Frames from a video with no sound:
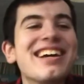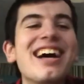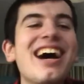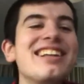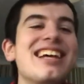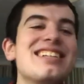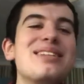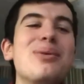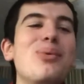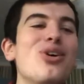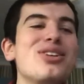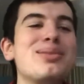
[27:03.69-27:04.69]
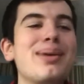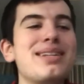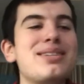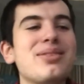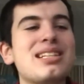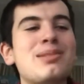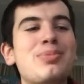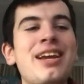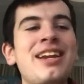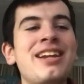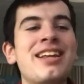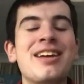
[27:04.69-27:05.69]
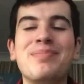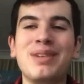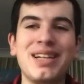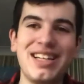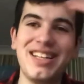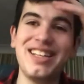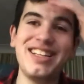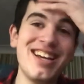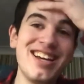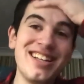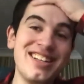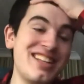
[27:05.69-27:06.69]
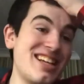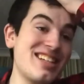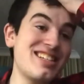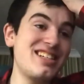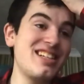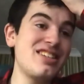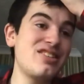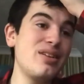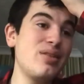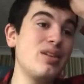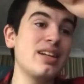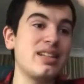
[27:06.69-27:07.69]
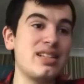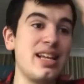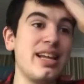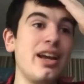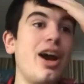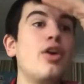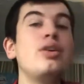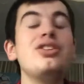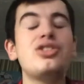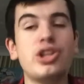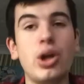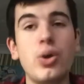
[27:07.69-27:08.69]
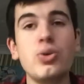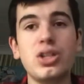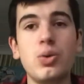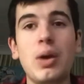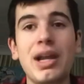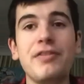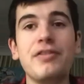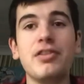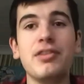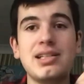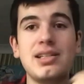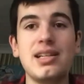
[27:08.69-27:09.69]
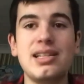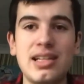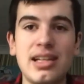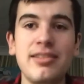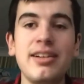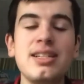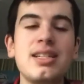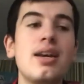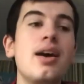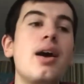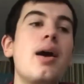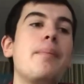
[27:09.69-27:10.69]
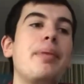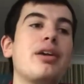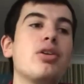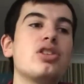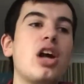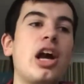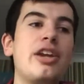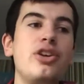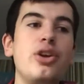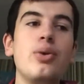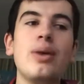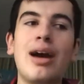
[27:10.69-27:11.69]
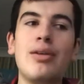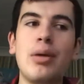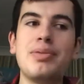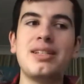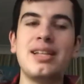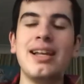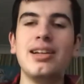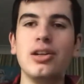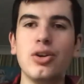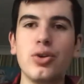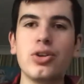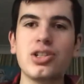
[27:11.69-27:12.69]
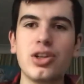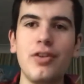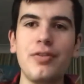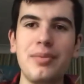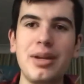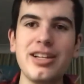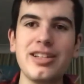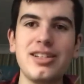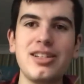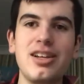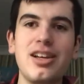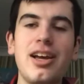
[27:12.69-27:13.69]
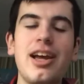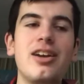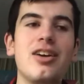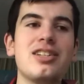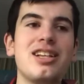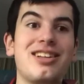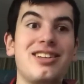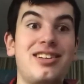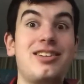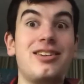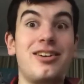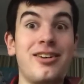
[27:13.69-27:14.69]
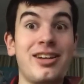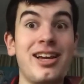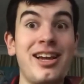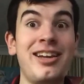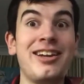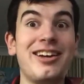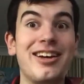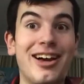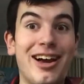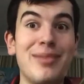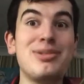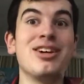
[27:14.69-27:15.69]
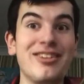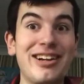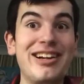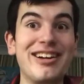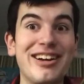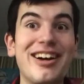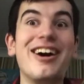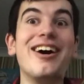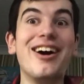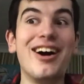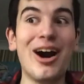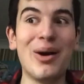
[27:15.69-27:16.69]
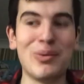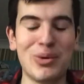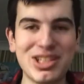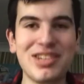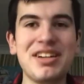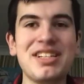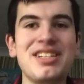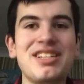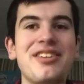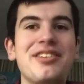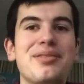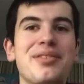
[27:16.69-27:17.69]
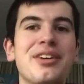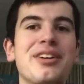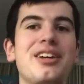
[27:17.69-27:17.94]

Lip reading: That's the worst way to explain it, but yeah, that's literally all I can say. I only chose to wait for the rest of this series because I knew how upset Lucas got from this. And I was like, okay, I'm sorry. I'll watch the rest of the series with you.